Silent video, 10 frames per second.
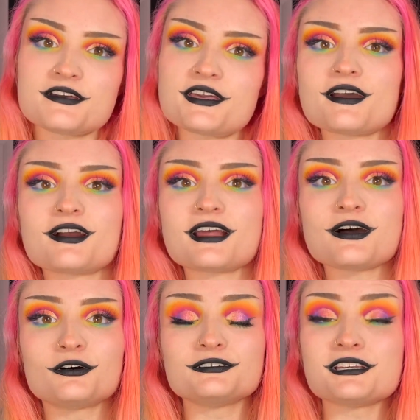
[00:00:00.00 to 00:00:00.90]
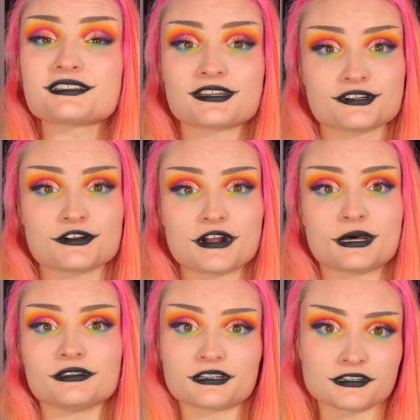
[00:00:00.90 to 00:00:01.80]
They are not only centered
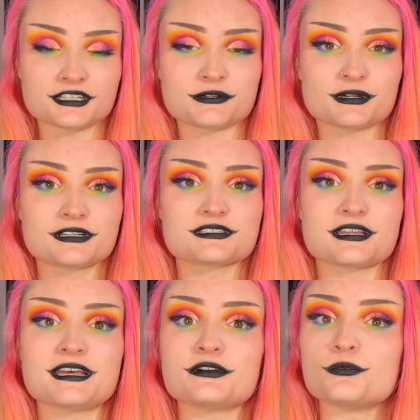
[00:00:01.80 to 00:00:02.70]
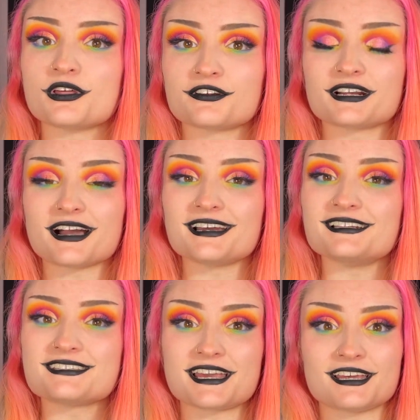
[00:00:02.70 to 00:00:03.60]
around literary works like Wuthering
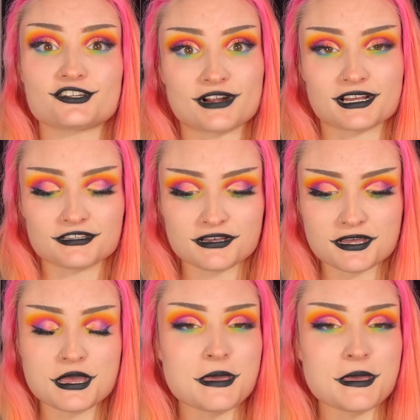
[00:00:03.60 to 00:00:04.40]
Heights and Dracula,